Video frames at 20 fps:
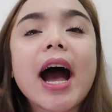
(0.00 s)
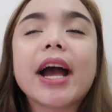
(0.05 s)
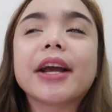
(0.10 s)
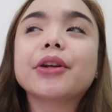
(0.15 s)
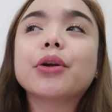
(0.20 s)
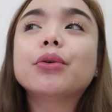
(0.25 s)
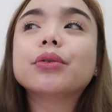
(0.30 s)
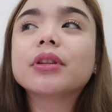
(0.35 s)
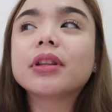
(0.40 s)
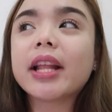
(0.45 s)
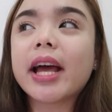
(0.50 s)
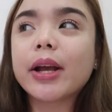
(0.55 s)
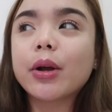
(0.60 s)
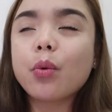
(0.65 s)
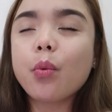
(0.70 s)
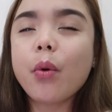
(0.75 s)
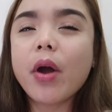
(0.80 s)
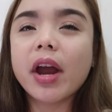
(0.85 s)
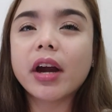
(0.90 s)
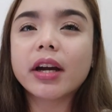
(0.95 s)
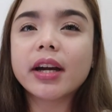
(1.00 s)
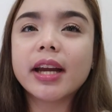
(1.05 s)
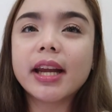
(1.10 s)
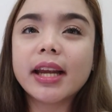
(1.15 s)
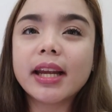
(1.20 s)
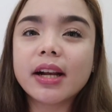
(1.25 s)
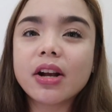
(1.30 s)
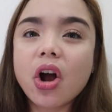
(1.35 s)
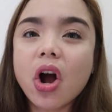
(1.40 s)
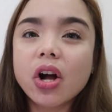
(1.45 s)
I don't like
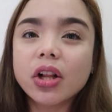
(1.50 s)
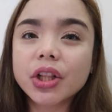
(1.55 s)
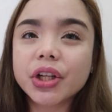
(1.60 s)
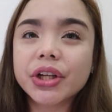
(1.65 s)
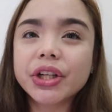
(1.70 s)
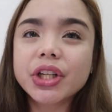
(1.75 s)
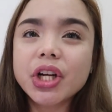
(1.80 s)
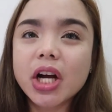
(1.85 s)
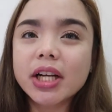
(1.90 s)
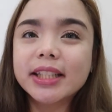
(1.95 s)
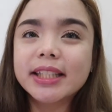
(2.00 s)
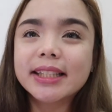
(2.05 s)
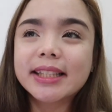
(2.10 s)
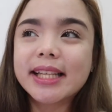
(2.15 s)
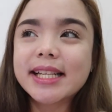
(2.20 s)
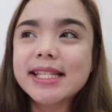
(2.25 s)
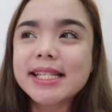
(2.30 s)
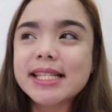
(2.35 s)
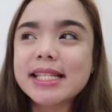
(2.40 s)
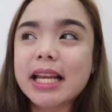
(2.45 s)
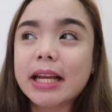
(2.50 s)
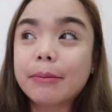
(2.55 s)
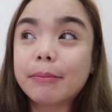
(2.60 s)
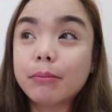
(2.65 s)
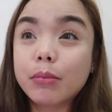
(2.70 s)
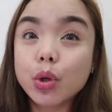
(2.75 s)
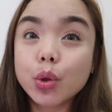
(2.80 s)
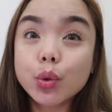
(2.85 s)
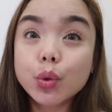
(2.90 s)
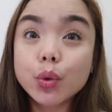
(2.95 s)
wearing colored contact lenses like
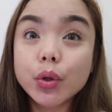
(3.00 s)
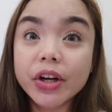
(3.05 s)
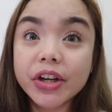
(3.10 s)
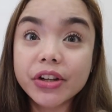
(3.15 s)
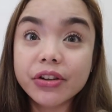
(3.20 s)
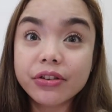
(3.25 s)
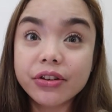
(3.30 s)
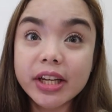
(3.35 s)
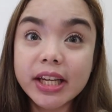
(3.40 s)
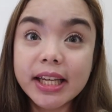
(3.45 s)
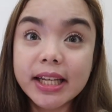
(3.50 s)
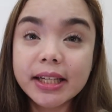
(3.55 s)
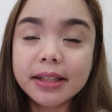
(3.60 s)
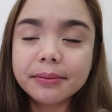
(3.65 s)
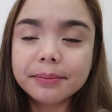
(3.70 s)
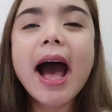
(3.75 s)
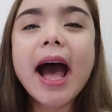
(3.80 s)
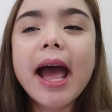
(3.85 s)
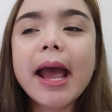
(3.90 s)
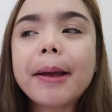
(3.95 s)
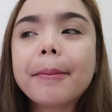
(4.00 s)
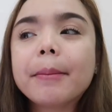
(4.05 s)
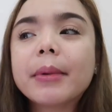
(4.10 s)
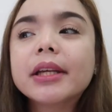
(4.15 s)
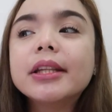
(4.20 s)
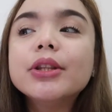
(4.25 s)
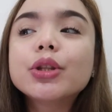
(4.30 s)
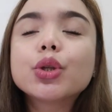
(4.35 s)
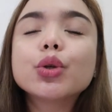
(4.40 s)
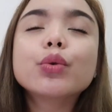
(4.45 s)
blue or green. I'm
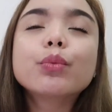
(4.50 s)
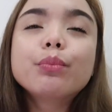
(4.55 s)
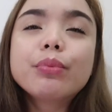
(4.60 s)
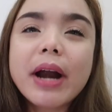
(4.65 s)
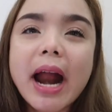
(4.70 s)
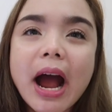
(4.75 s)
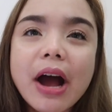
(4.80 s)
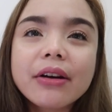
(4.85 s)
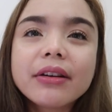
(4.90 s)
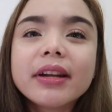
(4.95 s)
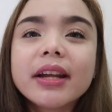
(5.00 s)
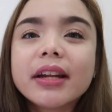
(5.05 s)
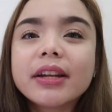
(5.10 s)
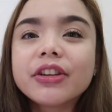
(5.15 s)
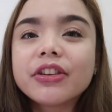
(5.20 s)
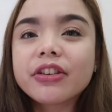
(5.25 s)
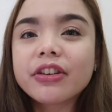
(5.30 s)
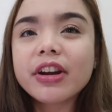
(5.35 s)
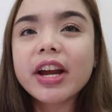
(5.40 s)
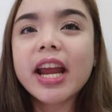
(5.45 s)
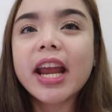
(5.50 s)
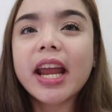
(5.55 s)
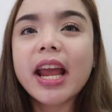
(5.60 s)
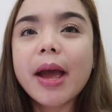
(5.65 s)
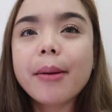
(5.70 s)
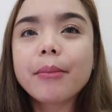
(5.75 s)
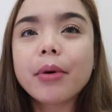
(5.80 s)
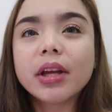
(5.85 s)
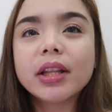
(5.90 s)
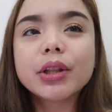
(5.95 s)
into brown and
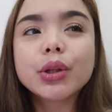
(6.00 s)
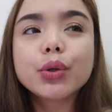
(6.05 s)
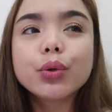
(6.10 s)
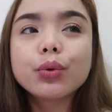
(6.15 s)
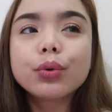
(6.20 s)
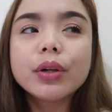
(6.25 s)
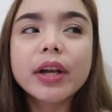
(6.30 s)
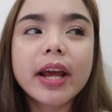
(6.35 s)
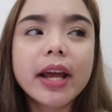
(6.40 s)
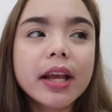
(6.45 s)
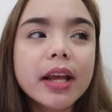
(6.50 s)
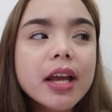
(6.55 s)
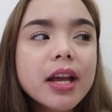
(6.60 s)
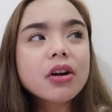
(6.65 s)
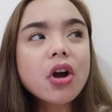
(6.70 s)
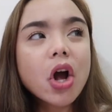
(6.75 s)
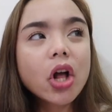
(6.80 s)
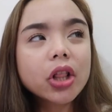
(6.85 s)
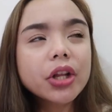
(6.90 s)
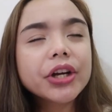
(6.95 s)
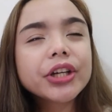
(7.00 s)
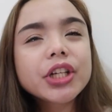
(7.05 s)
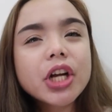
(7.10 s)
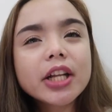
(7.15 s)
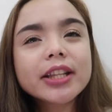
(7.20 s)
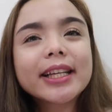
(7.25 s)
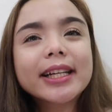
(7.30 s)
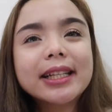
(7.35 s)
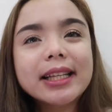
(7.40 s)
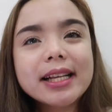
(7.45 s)
gray. I'm into like colored
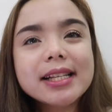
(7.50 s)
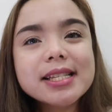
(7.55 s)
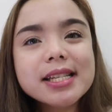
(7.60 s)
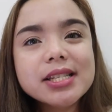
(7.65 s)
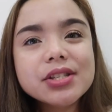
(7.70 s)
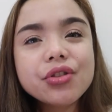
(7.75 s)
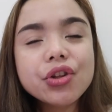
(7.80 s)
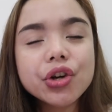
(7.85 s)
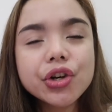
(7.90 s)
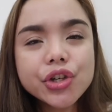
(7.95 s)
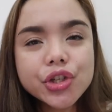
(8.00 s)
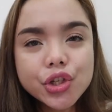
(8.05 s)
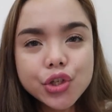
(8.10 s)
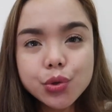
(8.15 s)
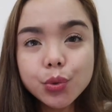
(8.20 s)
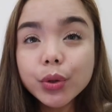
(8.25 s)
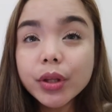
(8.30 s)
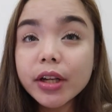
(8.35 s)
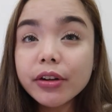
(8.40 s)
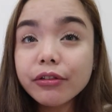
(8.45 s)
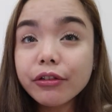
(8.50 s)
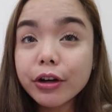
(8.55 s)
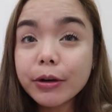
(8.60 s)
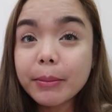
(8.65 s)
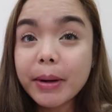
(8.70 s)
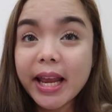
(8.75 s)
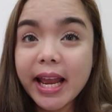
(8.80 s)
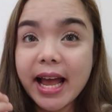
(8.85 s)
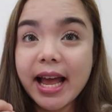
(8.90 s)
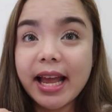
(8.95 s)
contact lenses that are suited for
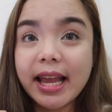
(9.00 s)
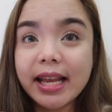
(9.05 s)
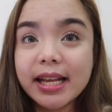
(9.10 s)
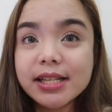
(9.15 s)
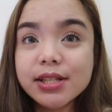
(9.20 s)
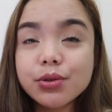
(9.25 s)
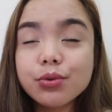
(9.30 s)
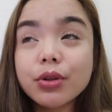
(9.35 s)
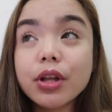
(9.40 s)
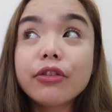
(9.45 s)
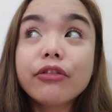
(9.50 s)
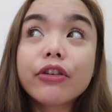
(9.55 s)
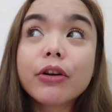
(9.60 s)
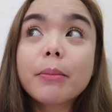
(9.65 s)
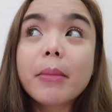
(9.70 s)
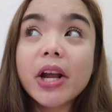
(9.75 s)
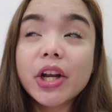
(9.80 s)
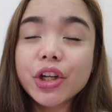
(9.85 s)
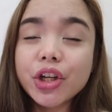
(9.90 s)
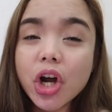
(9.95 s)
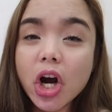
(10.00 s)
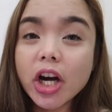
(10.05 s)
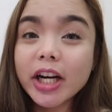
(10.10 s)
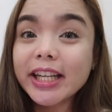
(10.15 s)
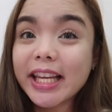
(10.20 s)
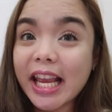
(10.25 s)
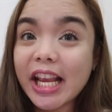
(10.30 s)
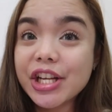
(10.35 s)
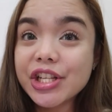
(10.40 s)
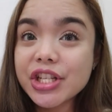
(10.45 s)
my eyes, suited for my
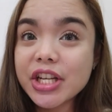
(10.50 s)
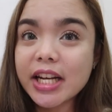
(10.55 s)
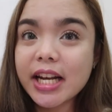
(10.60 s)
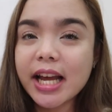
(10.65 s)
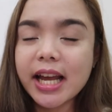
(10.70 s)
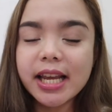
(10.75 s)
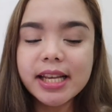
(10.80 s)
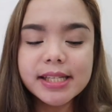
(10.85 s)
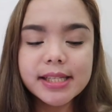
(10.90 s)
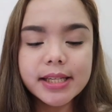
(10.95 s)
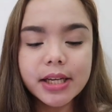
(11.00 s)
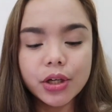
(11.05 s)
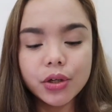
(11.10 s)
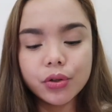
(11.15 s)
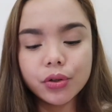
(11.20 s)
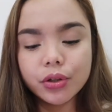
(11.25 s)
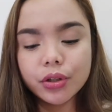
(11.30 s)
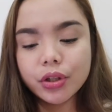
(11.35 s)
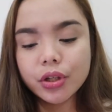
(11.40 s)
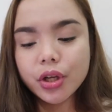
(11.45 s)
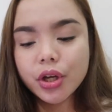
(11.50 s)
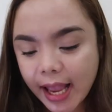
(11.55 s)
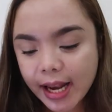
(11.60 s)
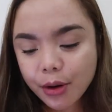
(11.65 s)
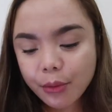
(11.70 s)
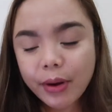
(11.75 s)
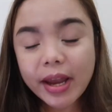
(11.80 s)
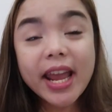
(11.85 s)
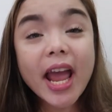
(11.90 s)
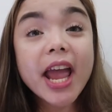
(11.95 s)
dark Asian eyes, ganon.
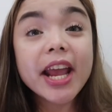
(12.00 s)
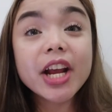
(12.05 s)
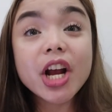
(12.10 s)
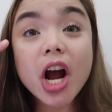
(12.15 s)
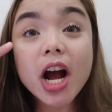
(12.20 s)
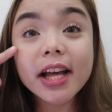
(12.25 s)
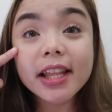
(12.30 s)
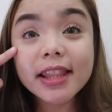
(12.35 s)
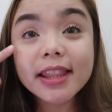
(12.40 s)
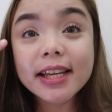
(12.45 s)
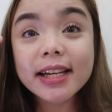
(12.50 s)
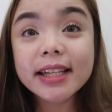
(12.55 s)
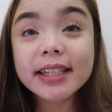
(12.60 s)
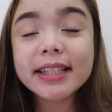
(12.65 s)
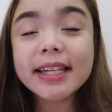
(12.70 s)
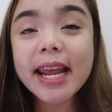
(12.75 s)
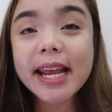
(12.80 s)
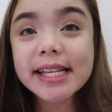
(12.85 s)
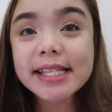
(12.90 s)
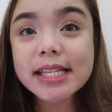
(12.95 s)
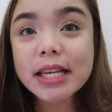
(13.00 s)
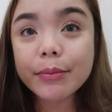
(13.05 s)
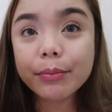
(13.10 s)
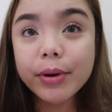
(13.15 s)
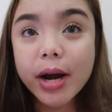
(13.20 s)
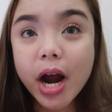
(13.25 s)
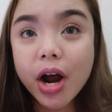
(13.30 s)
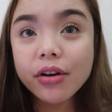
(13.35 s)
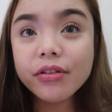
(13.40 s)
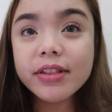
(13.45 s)
Anyway, I got the Daisy
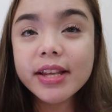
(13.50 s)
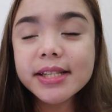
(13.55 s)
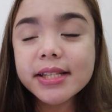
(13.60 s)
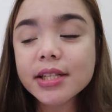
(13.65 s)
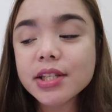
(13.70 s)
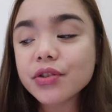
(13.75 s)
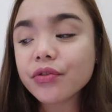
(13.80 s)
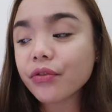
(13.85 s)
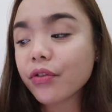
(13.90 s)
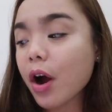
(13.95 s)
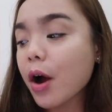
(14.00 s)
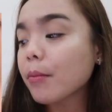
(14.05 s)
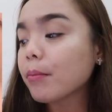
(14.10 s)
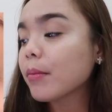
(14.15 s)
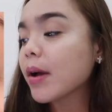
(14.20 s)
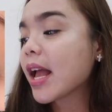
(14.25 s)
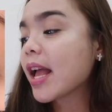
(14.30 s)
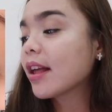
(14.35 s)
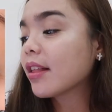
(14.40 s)
Brown. This is from